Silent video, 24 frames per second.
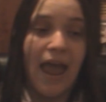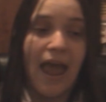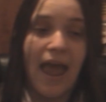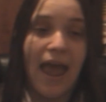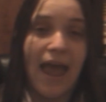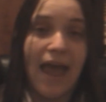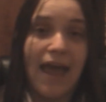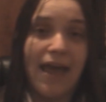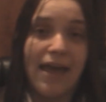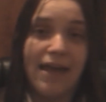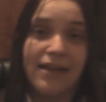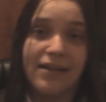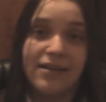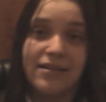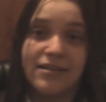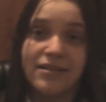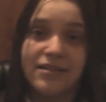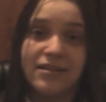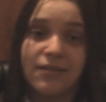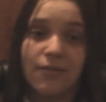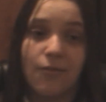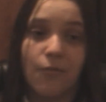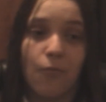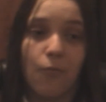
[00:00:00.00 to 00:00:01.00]

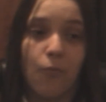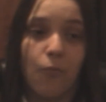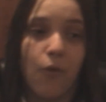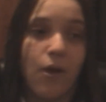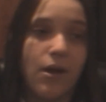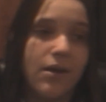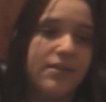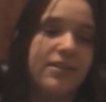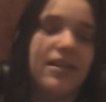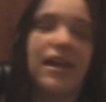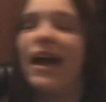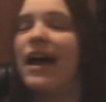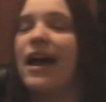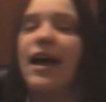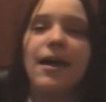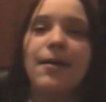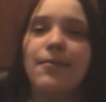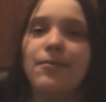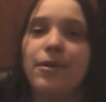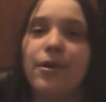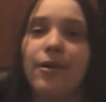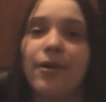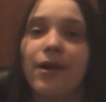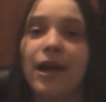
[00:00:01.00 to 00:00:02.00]
And one
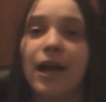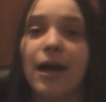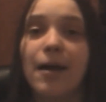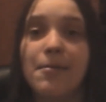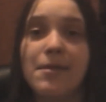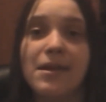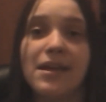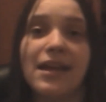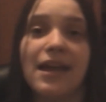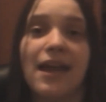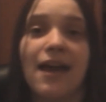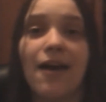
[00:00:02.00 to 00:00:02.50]
time we were coming